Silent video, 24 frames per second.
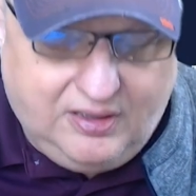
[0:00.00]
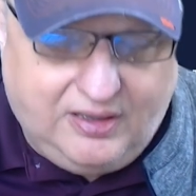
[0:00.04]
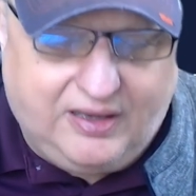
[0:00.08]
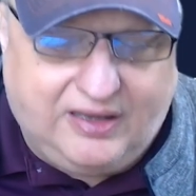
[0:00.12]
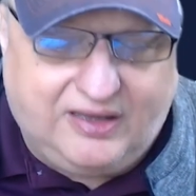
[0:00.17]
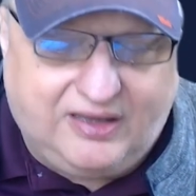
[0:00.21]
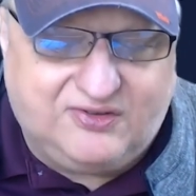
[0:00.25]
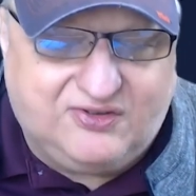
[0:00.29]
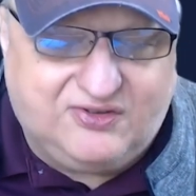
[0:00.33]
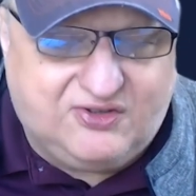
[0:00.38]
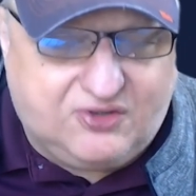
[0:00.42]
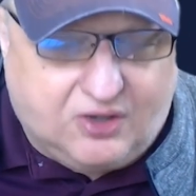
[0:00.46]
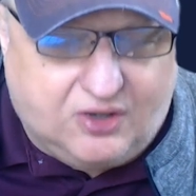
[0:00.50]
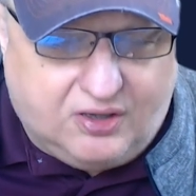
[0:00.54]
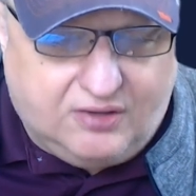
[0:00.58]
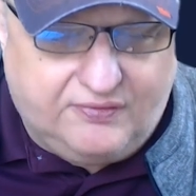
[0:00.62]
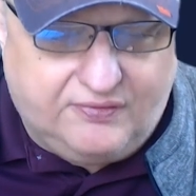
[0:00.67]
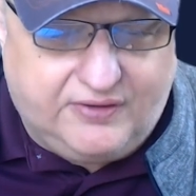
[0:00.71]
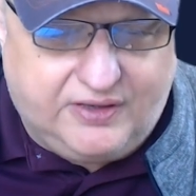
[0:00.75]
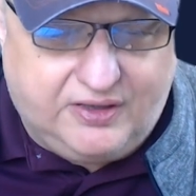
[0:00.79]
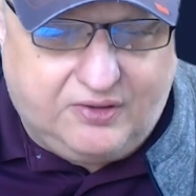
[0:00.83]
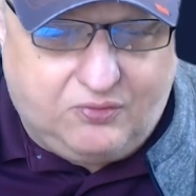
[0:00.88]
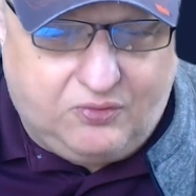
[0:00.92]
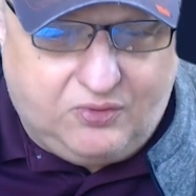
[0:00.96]
and
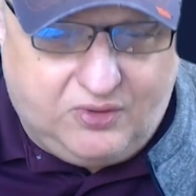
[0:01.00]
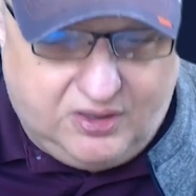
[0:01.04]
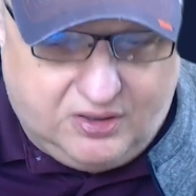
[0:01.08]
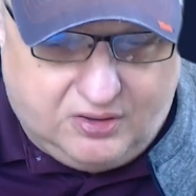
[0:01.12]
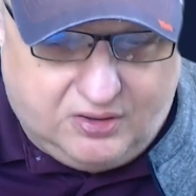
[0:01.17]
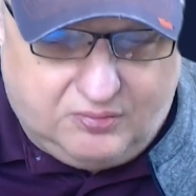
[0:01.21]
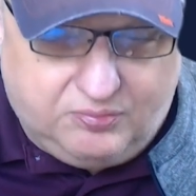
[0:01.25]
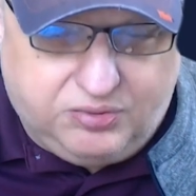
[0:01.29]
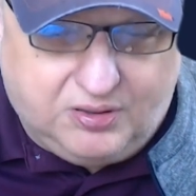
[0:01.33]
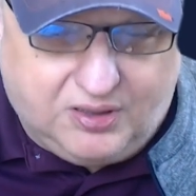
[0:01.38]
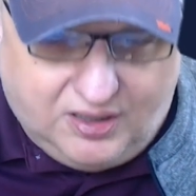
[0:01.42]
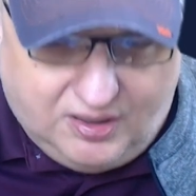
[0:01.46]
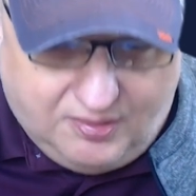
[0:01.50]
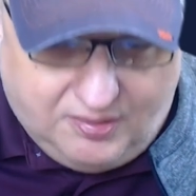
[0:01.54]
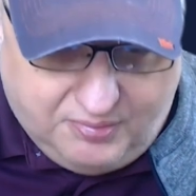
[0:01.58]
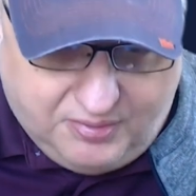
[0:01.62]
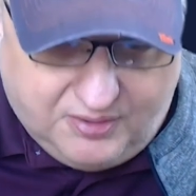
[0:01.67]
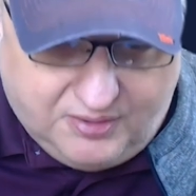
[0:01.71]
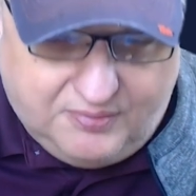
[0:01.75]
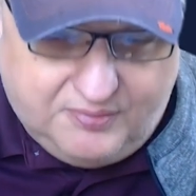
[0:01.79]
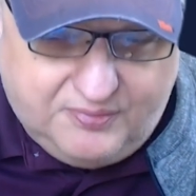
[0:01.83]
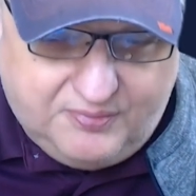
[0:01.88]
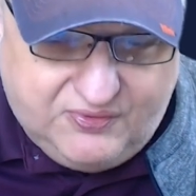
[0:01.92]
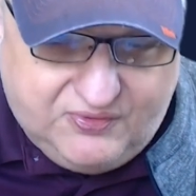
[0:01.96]
solving real
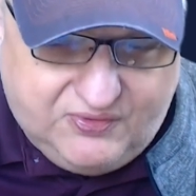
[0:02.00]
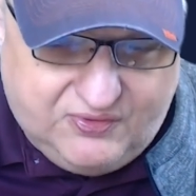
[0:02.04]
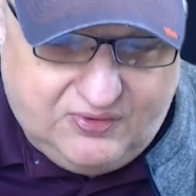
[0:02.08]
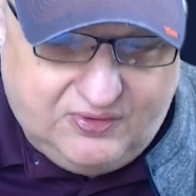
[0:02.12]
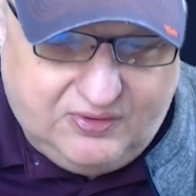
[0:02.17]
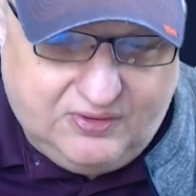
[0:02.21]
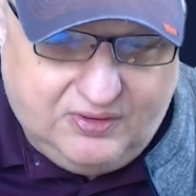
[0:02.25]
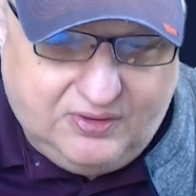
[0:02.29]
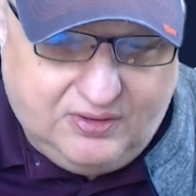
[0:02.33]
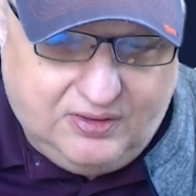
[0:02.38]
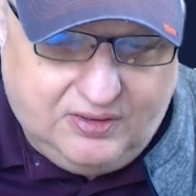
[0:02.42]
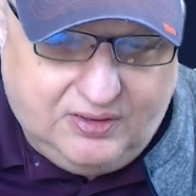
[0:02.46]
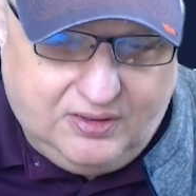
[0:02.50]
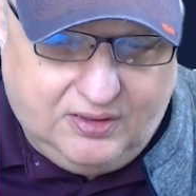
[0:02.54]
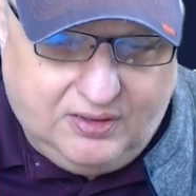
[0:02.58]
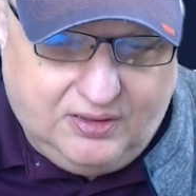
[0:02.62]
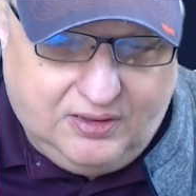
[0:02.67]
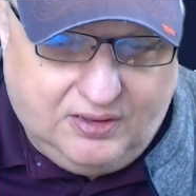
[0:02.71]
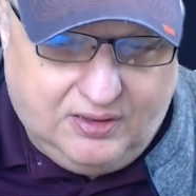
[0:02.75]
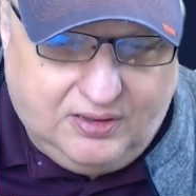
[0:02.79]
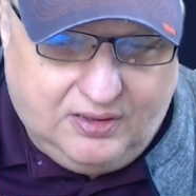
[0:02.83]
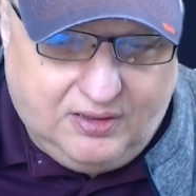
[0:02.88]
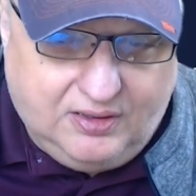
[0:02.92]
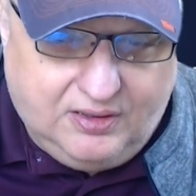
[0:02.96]
problems.
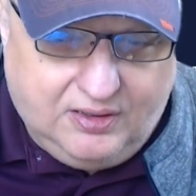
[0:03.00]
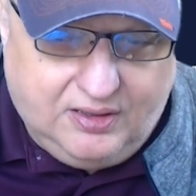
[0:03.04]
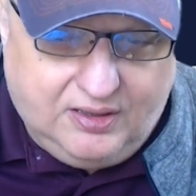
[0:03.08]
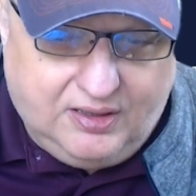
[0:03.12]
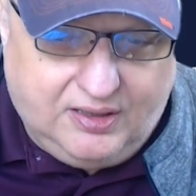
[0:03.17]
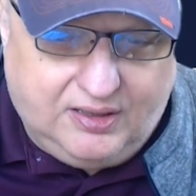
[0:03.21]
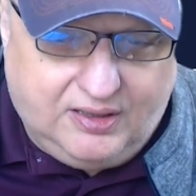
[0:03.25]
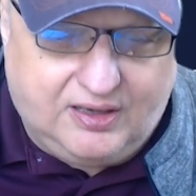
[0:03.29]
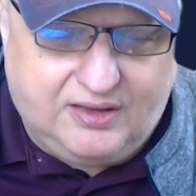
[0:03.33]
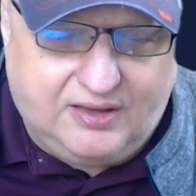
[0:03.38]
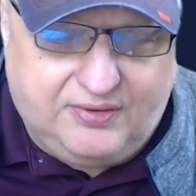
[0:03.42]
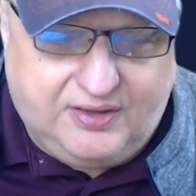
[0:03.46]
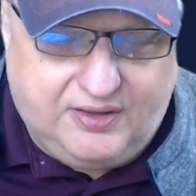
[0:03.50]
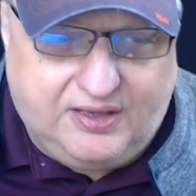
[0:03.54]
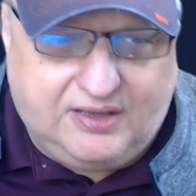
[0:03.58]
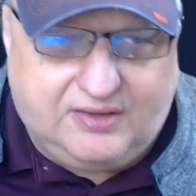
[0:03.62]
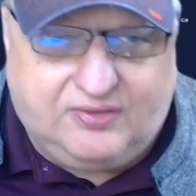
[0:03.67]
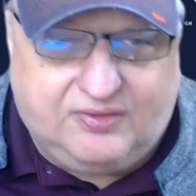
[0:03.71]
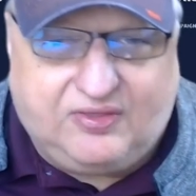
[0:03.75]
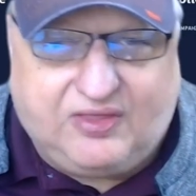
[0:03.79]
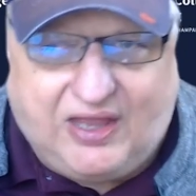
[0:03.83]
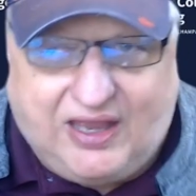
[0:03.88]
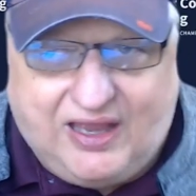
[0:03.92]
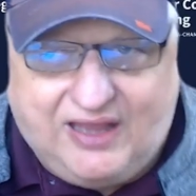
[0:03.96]
And I
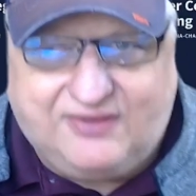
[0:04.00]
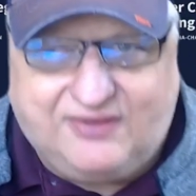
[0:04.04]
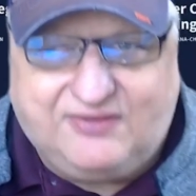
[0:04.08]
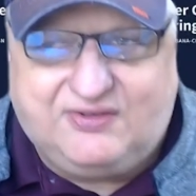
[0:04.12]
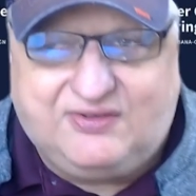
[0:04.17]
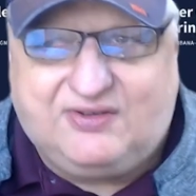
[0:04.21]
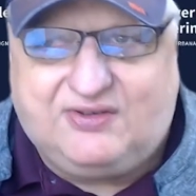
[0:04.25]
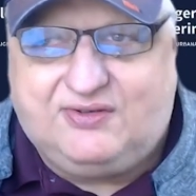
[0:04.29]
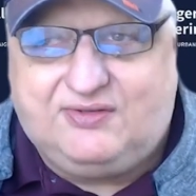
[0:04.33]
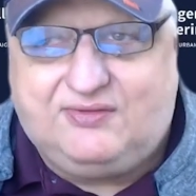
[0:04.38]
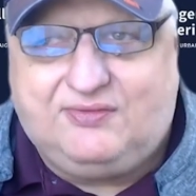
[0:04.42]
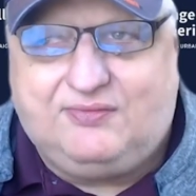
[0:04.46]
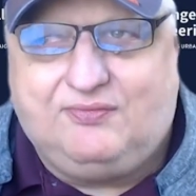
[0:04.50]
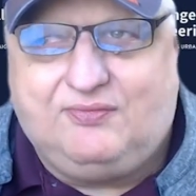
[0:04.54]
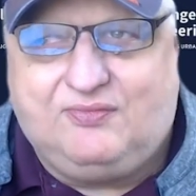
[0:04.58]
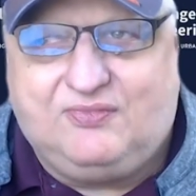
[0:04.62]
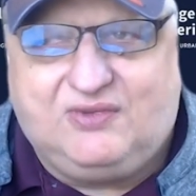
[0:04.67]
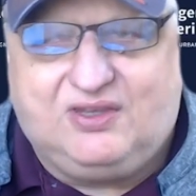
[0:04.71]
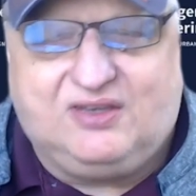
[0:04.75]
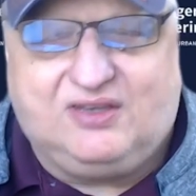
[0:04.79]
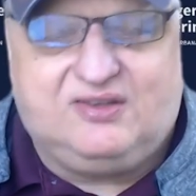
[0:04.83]
think that's the